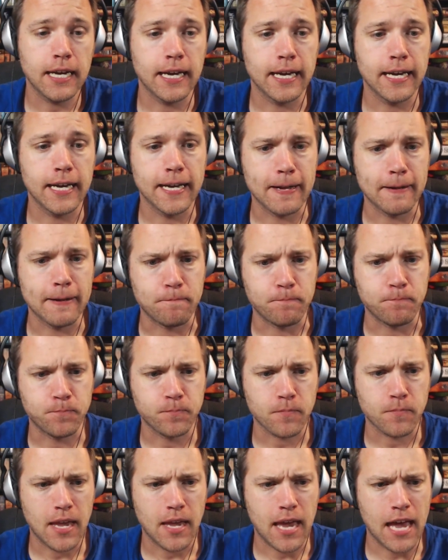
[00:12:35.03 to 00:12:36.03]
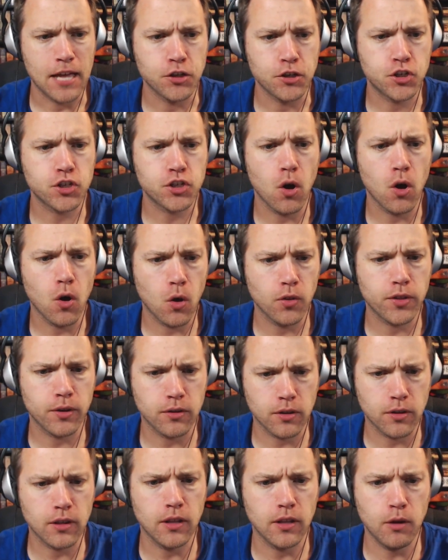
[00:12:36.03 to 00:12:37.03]
And so
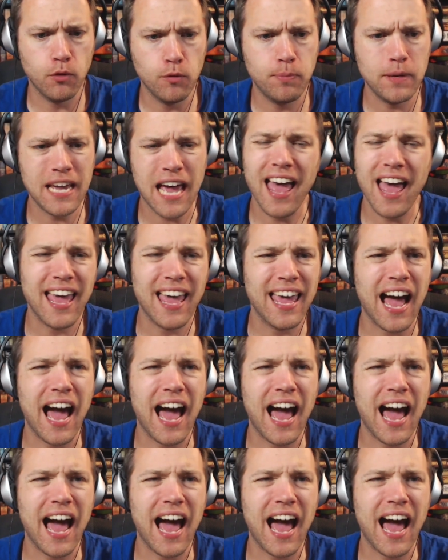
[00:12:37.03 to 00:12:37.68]
it would be,